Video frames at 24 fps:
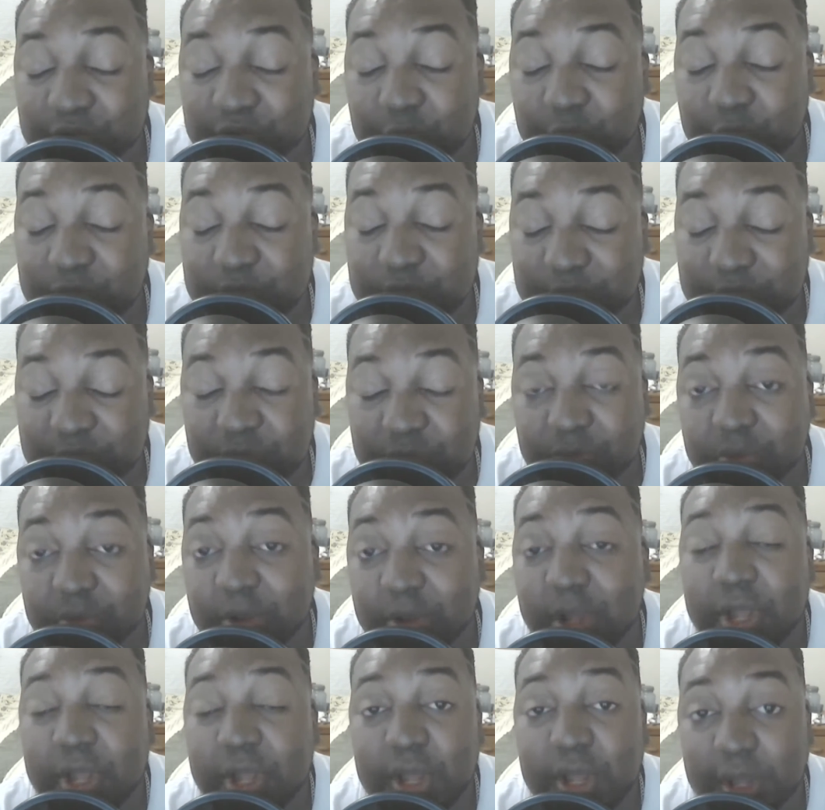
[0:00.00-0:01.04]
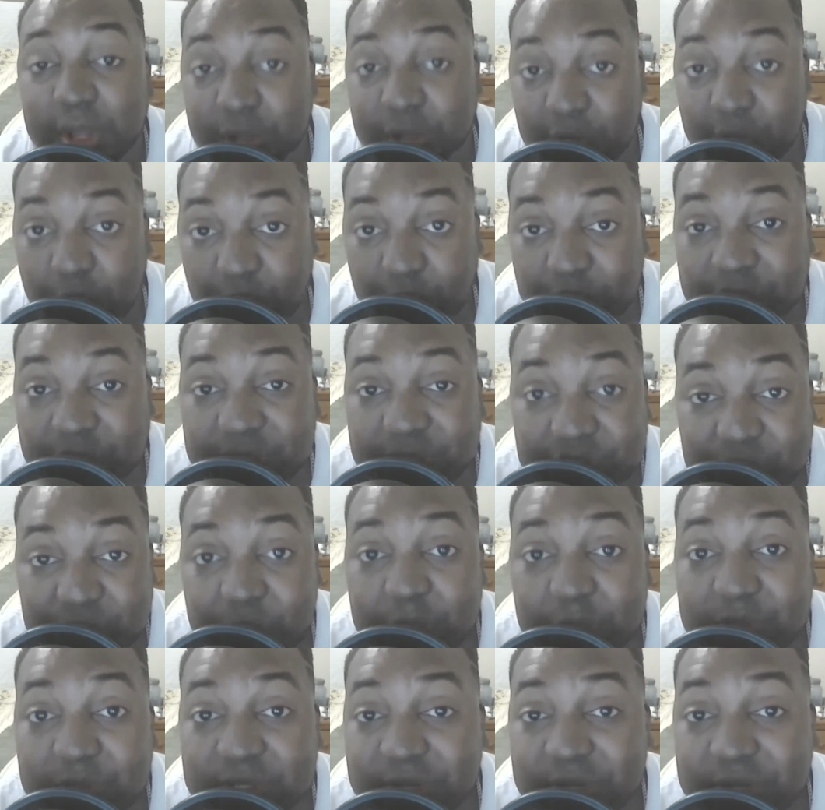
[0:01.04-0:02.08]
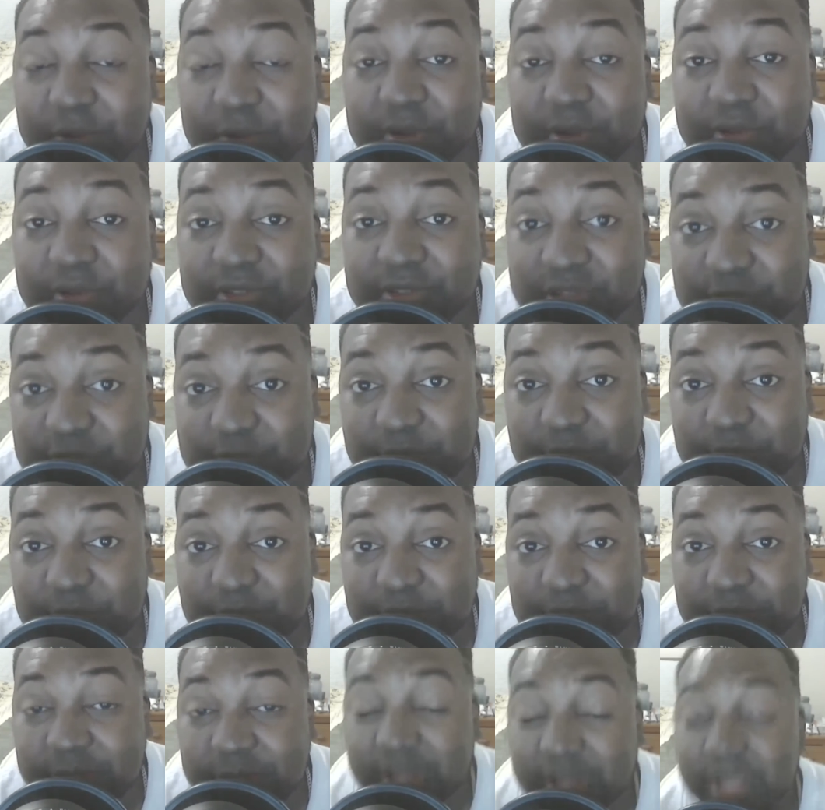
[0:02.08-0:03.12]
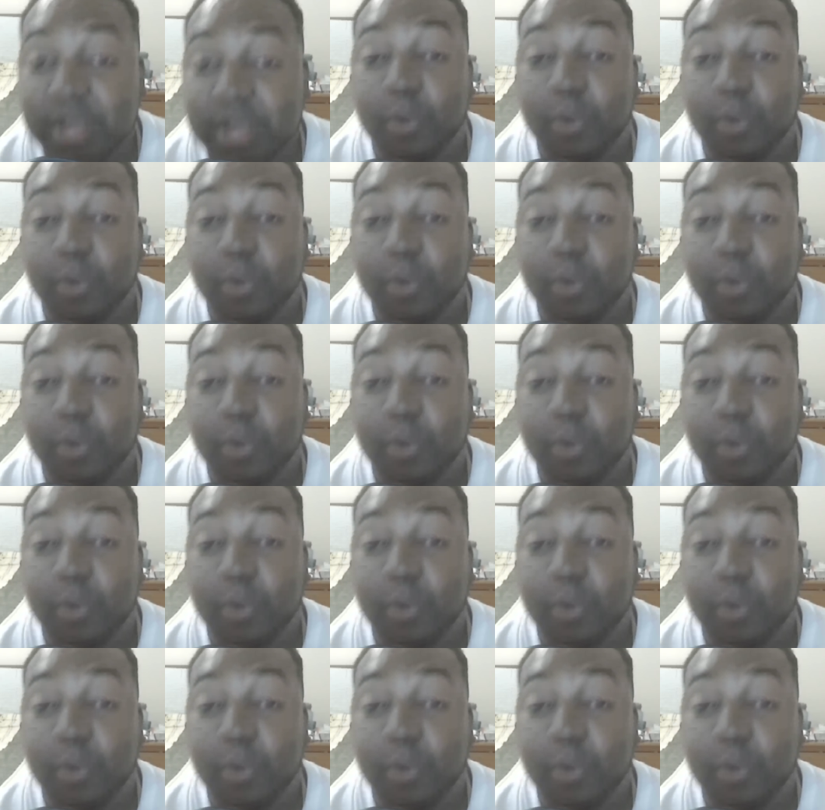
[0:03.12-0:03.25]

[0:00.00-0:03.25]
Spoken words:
tourist people go to these tourist areas to spend money.